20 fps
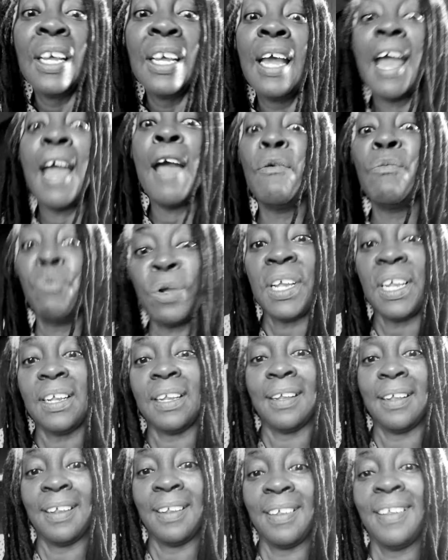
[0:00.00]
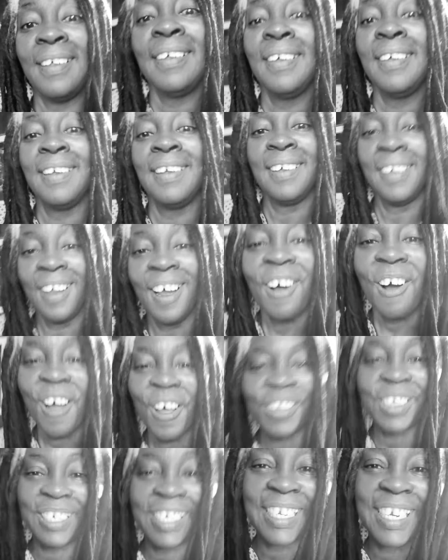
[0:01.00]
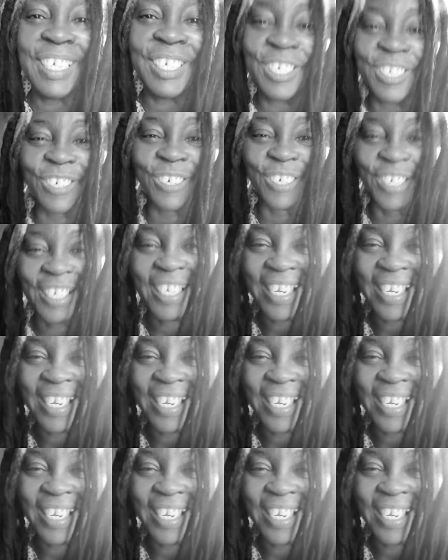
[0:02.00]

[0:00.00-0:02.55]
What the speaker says: And we are the teachers.